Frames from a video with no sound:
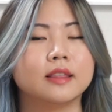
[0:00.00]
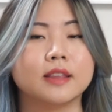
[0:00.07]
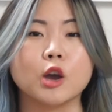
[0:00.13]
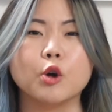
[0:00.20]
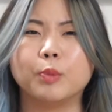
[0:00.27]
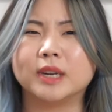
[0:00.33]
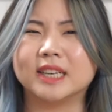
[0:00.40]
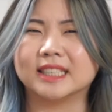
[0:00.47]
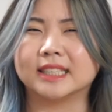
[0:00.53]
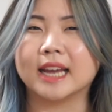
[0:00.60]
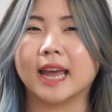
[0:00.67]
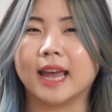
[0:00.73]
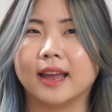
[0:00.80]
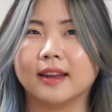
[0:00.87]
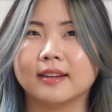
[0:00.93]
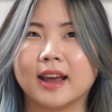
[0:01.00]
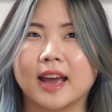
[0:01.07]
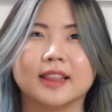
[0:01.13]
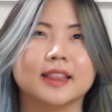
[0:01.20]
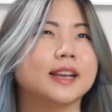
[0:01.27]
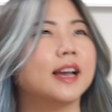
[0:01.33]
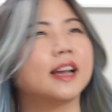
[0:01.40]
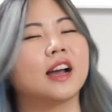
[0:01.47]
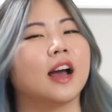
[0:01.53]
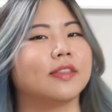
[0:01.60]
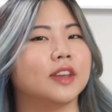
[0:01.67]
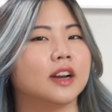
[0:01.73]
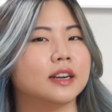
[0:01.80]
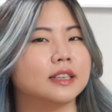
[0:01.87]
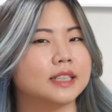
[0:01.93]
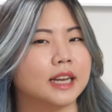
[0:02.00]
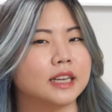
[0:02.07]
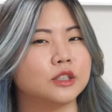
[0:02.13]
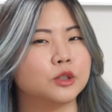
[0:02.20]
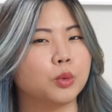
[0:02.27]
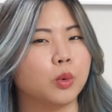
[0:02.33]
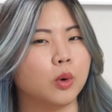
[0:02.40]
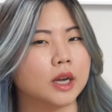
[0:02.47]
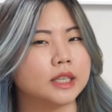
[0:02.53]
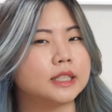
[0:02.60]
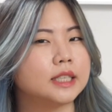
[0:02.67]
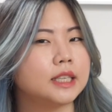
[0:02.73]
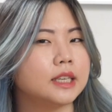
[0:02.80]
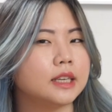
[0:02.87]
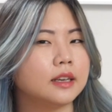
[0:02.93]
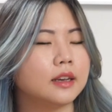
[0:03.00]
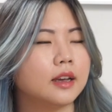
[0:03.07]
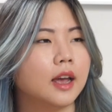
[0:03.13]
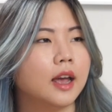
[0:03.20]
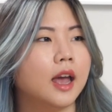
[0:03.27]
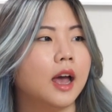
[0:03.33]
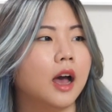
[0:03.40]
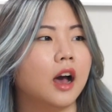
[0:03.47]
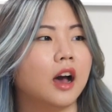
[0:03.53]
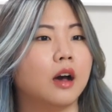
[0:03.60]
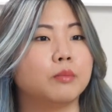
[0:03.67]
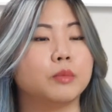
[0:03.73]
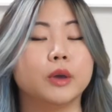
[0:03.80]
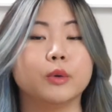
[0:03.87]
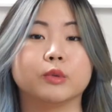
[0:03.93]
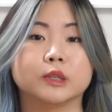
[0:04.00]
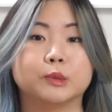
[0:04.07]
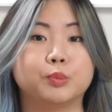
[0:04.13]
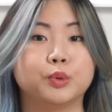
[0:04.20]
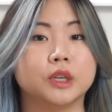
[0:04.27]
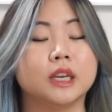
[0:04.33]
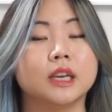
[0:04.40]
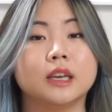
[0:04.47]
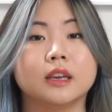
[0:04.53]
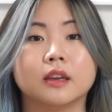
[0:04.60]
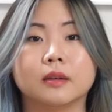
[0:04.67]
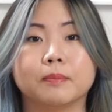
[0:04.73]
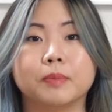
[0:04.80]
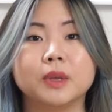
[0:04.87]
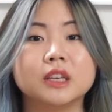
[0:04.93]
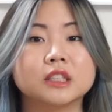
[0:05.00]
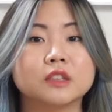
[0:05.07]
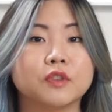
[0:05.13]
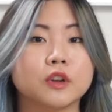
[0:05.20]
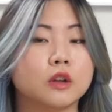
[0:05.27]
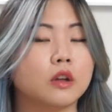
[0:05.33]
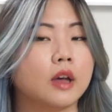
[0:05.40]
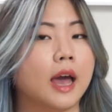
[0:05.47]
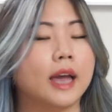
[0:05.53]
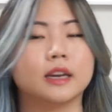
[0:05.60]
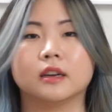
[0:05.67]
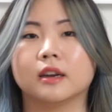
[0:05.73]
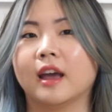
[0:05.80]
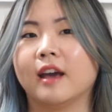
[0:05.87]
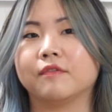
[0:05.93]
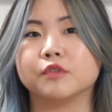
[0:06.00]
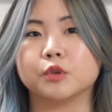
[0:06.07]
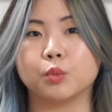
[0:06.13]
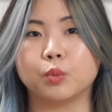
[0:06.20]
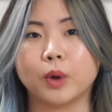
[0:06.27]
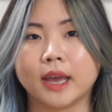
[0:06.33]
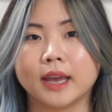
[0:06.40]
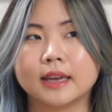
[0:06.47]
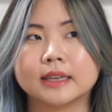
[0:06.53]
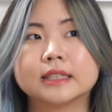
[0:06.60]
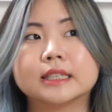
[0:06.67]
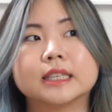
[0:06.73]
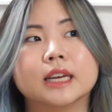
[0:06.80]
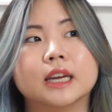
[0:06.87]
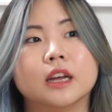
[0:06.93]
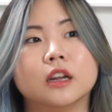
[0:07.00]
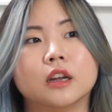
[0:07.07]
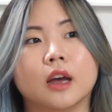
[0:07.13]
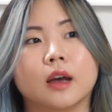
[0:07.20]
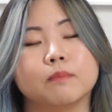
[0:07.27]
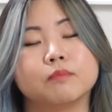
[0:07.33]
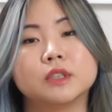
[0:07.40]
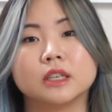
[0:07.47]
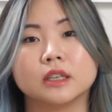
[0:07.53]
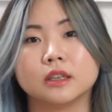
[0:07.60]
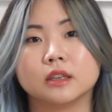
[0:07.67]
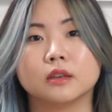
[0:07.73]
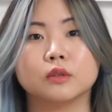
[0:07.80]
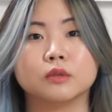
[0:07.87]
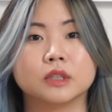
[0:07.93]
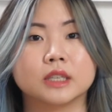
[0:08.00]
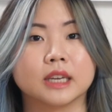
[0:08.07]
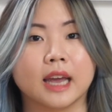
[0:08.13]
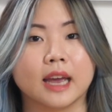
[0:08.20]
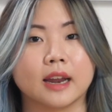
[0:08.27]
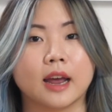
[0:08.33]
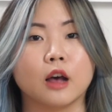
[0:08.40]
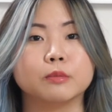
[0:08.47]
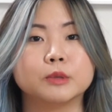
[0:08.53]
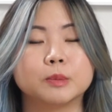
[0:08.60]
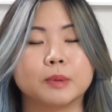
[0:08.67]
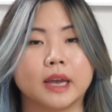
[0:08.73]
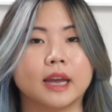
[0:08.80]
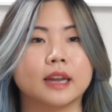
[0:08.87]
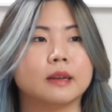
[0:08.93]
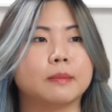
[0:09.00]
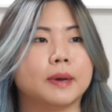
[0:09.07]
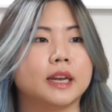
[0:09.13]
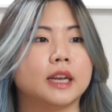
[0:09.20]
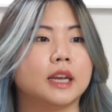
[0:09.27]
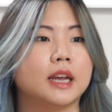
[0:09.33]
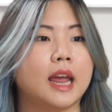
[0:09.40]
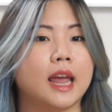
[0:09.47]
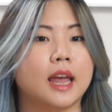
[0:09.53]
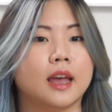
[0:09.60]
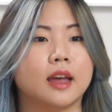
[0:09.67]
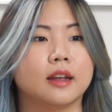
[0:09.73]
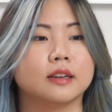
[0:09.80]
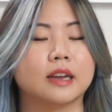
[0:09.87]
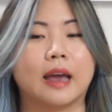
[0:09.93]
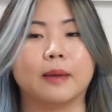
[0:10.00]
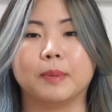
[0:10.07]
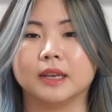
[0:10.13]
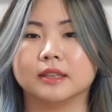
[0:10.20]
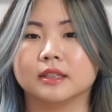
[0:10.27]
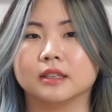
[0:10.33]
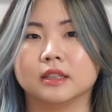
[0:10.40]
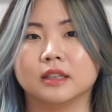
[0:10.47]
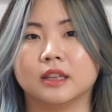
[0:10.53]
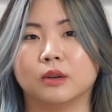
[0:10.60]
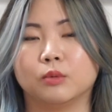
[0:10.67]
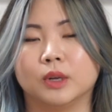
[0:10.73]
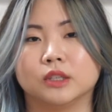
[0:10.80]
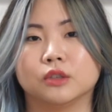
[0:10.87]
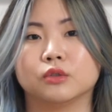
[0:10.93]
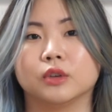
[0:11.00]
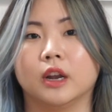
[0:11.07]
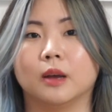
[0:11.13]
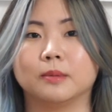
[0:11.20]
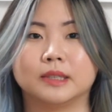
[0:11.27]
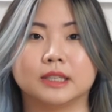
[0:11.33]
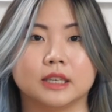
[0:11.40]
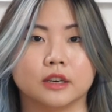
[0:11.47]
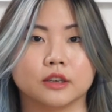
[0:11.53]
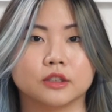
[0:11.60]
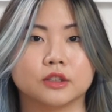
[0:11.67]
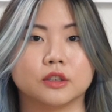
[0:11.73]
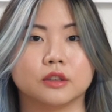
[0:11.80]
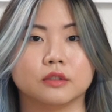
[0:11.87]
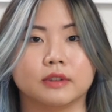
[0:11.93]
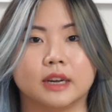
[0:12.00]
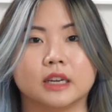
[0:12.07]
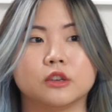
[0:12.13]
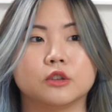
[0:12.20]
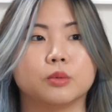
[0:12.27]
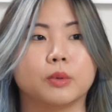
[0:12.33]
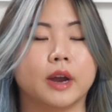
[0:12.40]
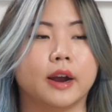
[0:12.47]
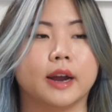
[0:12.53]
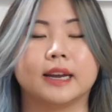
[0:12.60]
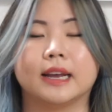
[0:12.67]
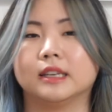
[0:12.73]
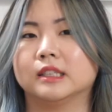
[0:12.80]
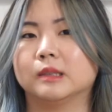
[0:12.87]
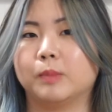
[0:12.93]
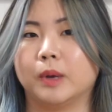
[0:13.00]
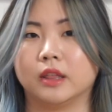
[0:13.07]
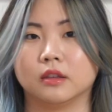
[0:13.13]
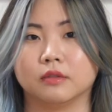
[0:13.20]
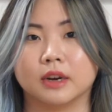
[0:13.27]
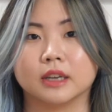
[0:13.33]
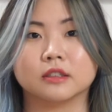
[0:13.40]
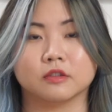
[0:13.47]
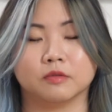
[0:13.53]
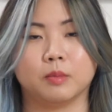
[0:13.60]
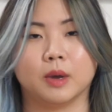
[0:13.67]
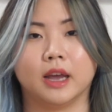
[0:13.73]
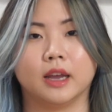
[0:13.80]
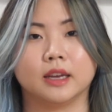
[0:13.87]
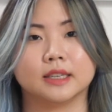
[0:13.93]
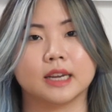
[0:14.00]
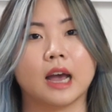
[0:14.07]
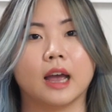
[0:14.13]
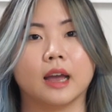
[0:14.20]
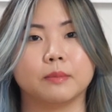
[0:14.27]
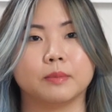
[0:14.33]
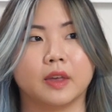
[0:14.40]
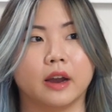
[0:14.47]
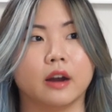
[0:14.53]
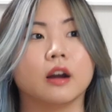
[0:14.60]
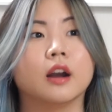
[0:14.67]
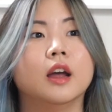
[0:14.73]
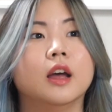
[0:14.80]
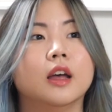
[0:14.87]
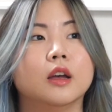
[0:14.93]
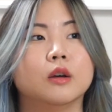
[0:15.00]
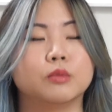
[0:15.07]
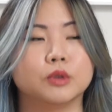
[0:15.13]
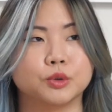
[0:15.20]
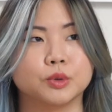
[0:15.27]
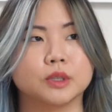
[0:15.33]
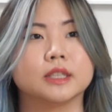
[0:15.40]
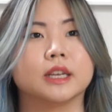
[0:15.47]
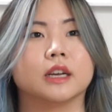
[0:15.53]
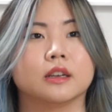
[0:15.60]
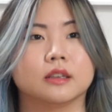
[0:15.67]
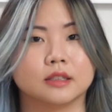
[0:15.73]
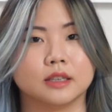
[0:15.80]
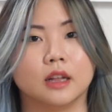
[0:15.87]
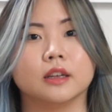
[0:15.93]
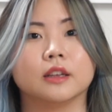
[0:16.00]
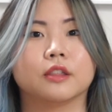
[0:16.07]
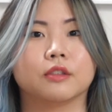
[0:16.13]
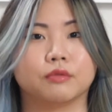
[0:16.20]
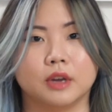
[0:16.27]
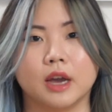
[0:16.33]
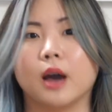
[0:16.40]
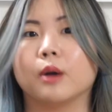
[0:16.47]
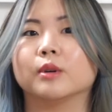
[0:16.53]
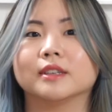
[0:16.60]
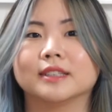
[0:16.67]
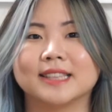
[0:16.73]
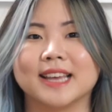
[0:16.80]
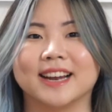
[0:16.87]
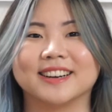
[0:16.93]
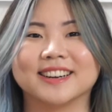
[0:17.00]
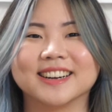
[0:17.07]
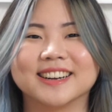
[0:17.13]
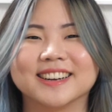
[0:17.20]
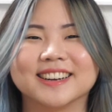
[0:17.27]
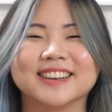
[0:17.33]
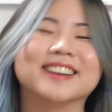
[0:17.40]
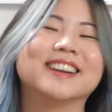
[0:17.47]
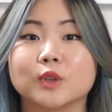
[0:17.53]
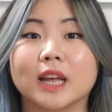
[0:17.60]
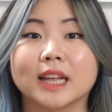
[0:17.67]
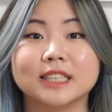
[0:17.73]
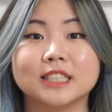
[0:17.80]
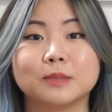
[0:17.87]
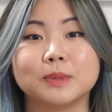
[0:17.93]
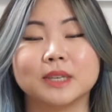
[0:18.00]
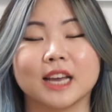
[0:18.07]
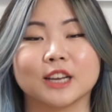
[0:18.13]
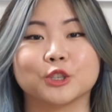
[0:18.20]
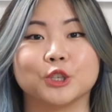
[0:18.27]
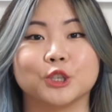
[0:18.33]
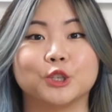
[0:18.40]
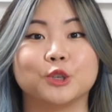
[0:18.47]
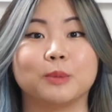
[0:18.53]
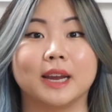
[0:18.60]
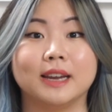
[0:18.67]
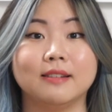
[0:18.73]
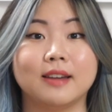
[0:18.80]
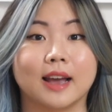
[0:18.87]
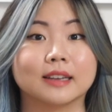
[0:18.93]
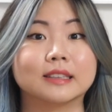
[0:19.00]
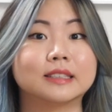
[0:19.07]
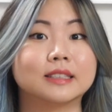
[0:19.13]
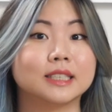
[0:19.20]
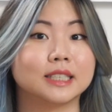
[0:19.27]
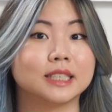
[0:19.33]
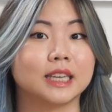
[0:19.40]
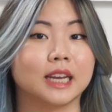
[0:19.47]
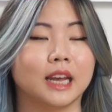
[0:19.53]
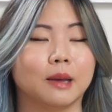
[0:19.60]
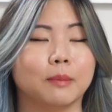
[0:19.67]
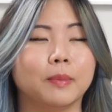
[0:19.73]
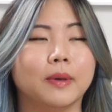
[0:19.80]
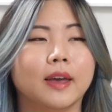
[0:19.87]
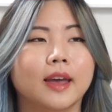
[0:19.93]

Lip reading: They opened at 10. I think I got there at 10:20. It was pretty peaceful. I didn't have to wait to get helped by anybody, and I basically then went straight upstairs to the ready-to-wear, and I spent the rest of my time there, which was like a solid 3 hours there. So that leads me actually to my next tip.